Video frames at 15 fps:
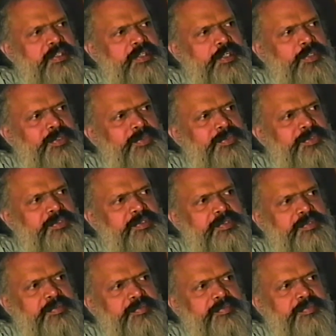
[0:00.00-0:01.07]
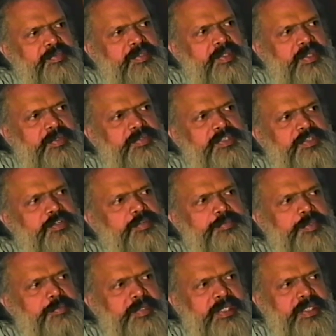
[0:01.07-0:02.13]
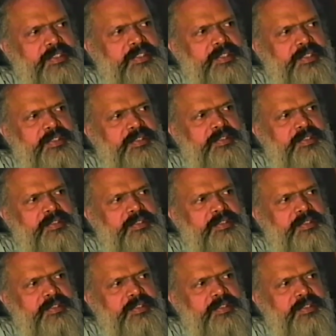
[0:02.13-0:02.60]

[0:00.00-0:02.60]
recluse. I know several people like that.